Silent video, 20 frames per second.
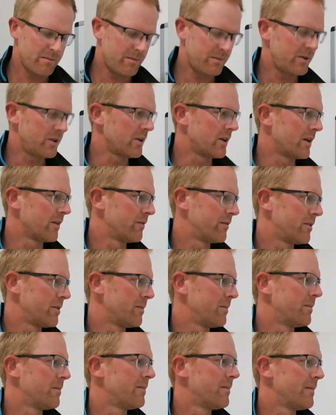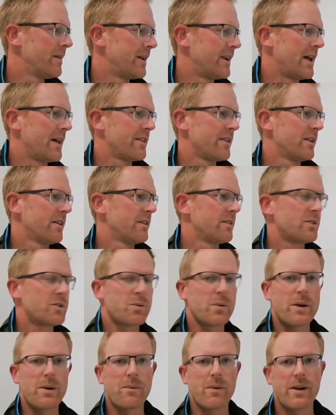You give them another
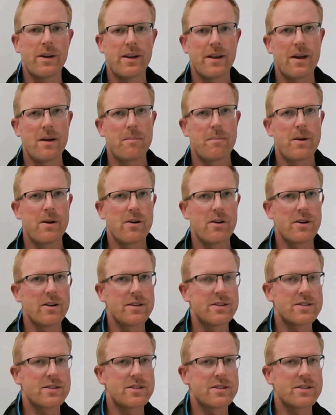21-day period,